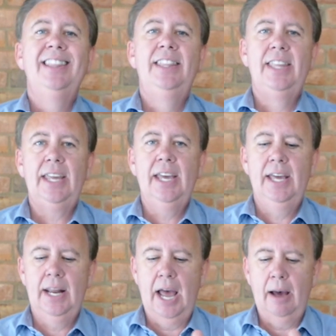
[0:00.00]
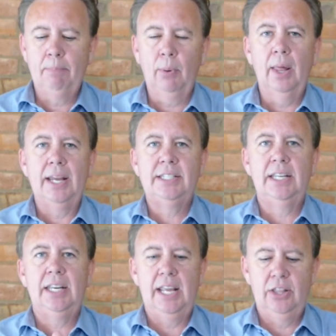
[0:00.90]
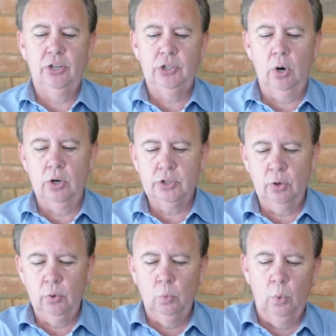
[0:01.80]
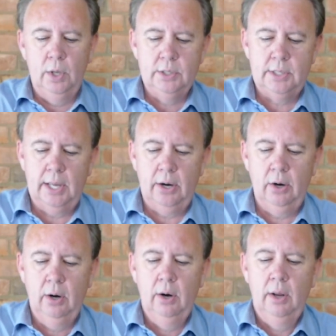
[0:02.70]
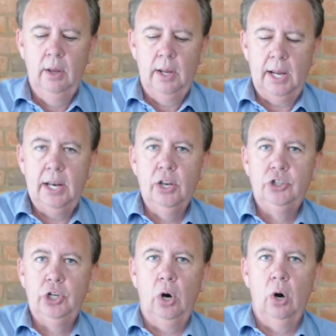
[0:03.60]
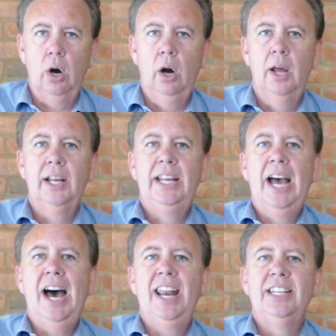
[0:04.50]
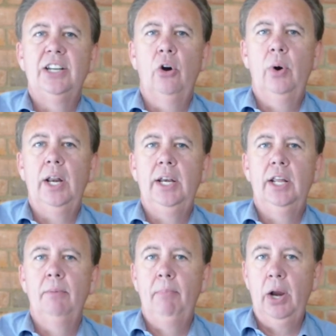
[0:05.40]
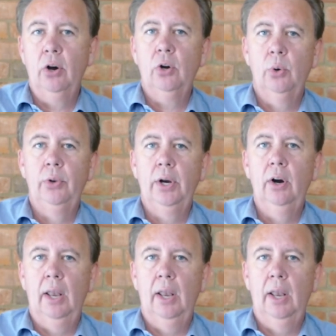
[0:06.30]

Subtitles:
then I place it in the jar. So the ones that are in the jar, God has already did a miracle in their